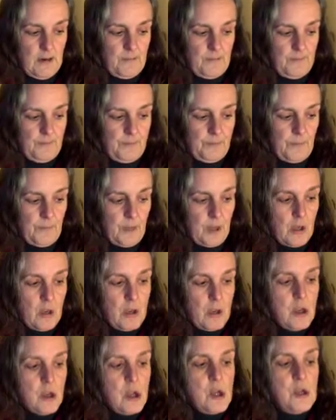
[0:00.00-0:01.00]
So
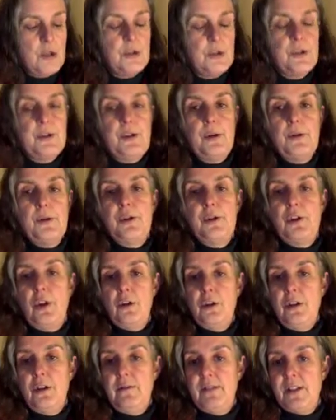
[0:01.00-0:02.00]
Sonia is just coming
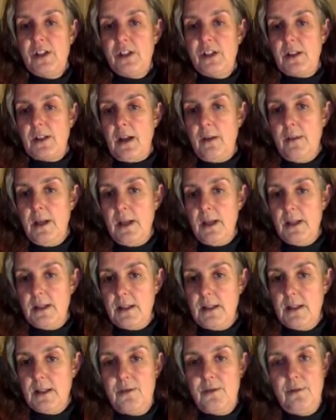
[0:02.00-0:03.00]
into this reading now to
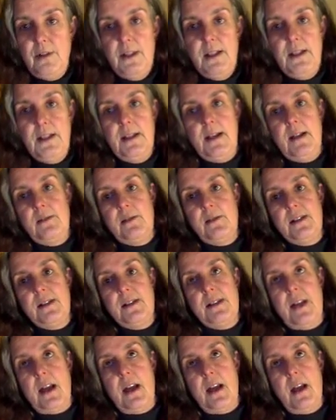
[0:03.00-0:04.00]
say, I want
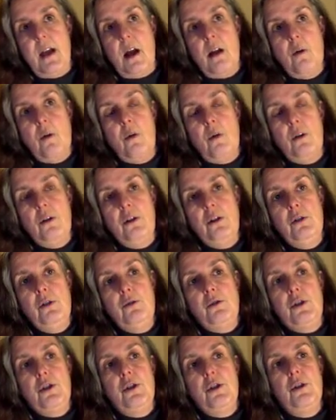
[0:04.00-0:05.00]
you
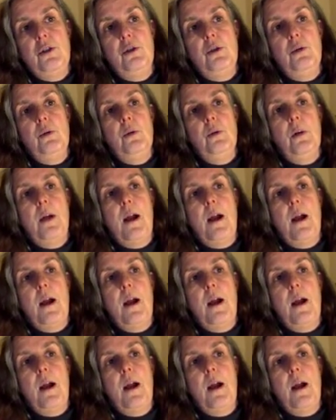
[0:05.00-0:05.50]
to